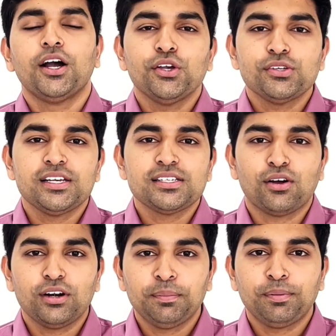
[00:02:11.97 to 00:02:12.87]
Using
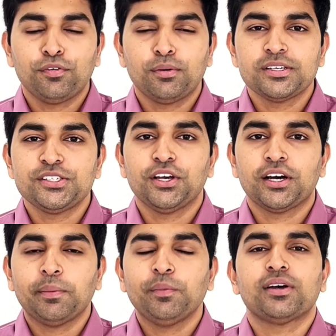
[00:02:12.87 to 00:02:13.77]
Solid Performers
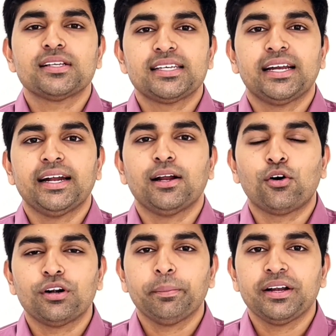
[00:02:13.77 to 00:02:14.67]
CRM, you can send an
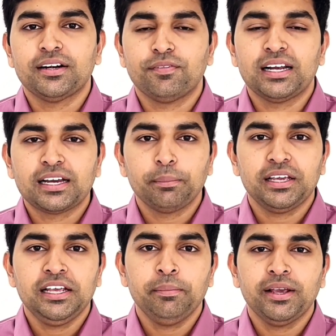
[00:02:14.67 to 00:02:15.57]
automated welcome
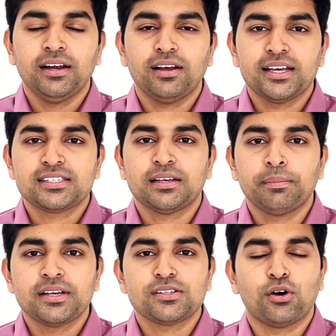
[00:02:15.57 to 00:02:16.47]
email,
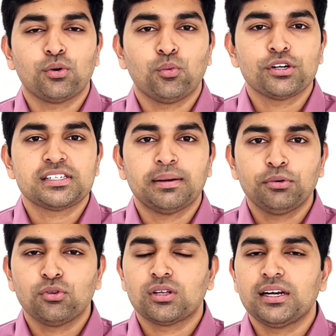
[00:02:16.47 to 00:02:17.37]
SMS or WhatsApp
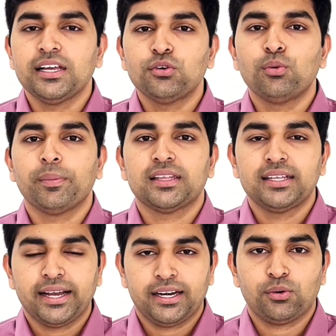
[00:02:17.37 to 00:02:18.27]
to the lead who made the
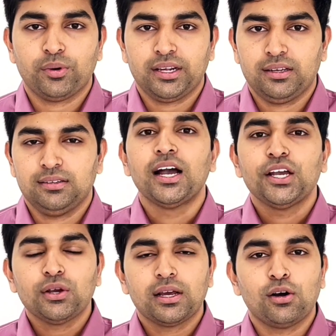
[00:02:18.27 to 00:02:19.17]
enquiry.
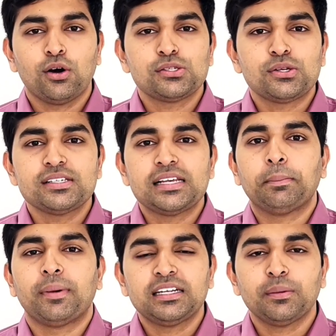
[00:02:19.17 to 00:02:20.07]
You can also send
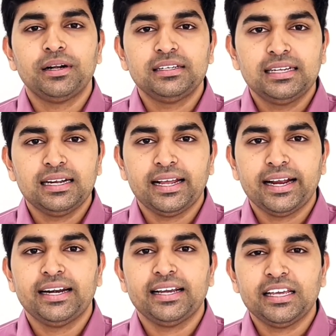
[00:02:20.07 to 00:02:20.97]
multiple
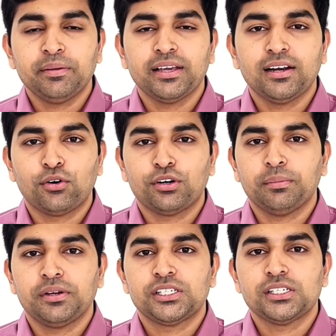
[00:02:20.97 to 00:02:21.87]
delayed email
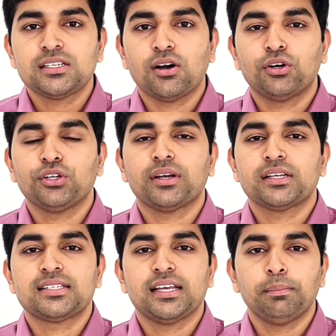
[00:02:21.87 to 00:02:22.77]
automations, or you
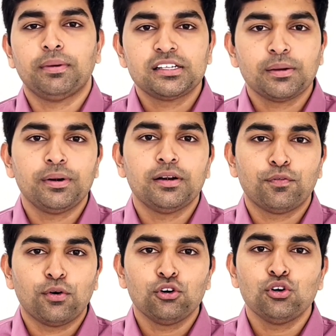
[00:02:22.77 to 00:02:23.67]
can send multiple
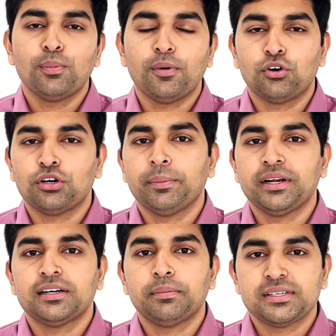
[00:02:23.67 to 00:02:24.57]
follow-up
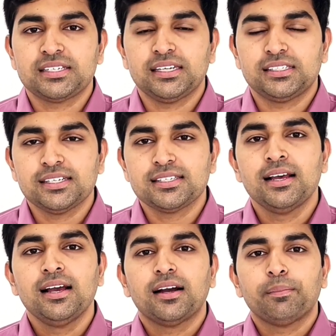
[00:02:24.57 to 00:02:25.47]
automated messages
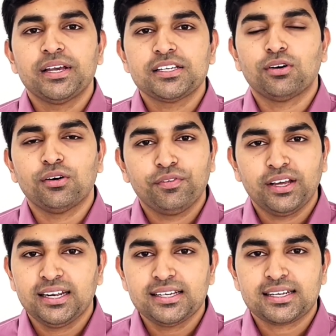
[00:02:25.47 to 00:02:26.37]
based on
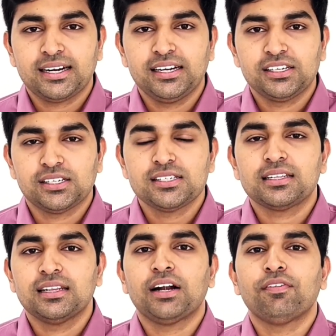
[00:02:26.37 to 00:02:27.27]
various
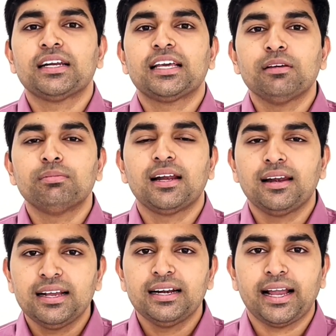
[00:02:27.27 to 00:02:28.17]
conditions that will keep the
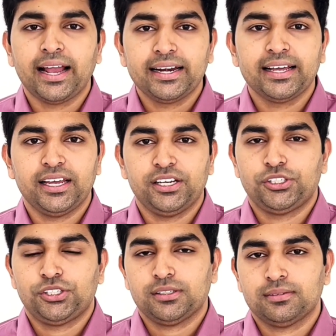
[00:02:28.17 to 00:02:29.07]
lead
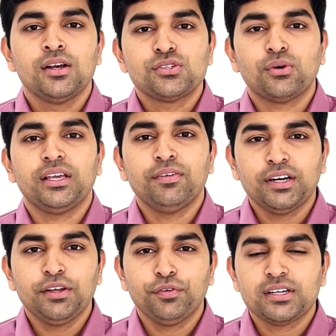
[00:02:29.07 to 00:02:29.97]
engaged. So
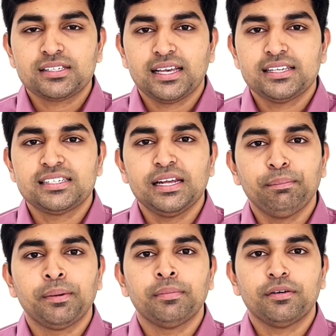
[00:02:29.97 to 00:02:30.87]
even if your sales team
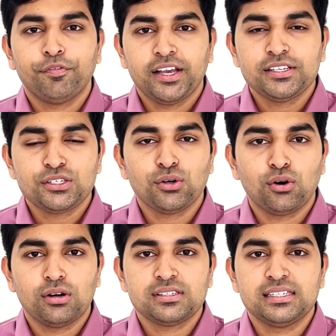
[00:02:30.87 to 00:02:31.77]
member fails to
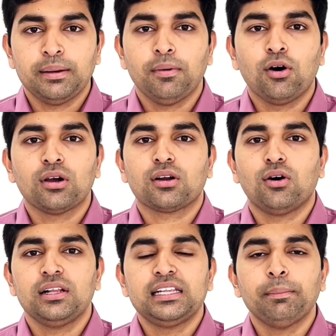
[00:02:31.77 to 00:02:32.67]
call them or
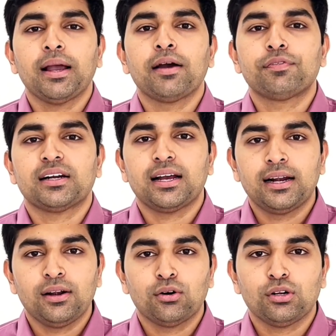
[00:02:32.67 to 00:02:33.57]
call them after a
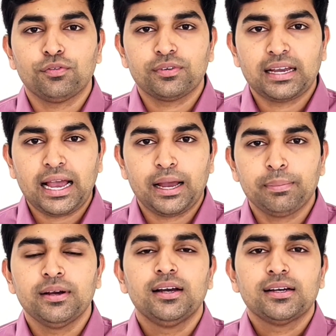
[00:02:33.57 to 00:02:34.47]
lot of
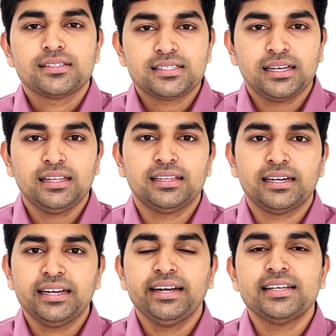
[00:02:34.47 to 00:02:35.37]
gap, still the
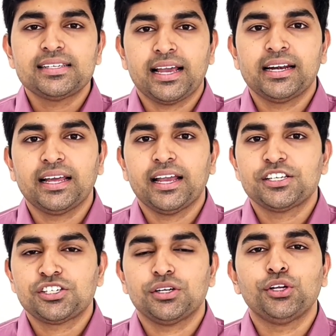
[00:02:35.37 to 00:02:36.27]
lead is
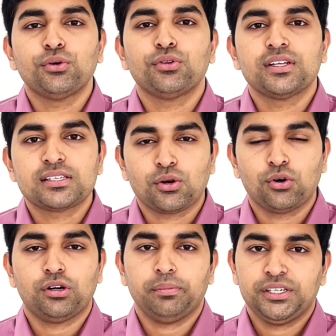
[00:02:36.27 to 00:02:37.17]
engaged due to these
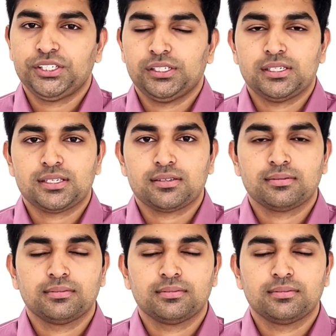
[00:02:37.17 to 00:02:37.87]
automations.